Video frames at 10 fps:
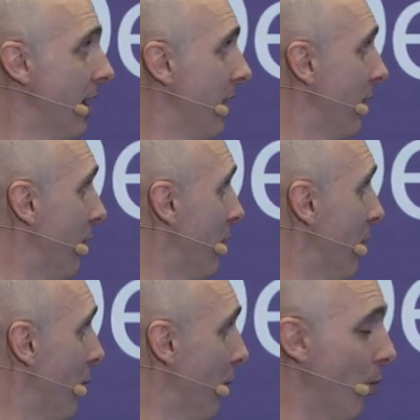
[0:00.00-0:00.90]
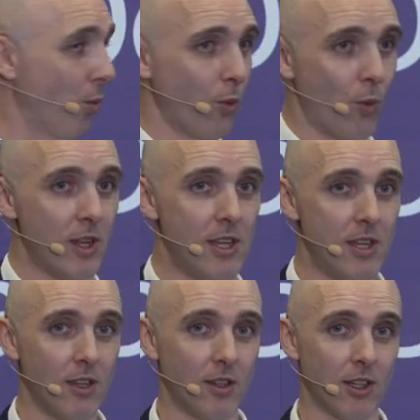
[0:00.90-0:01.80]
And
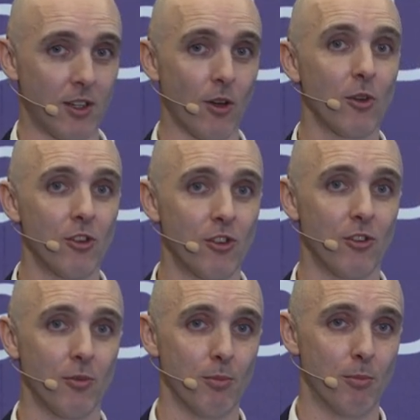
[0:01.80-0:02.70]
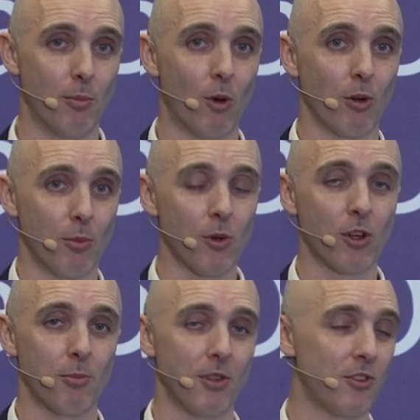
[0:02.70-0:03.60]
we encourage more and more
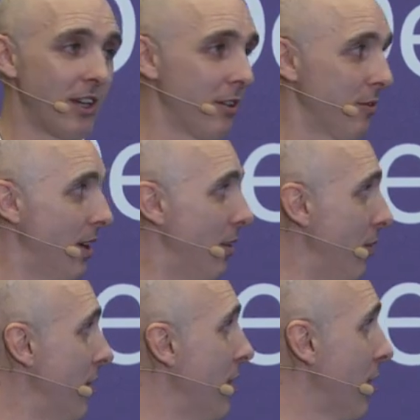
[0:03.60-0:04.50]
companies to get involved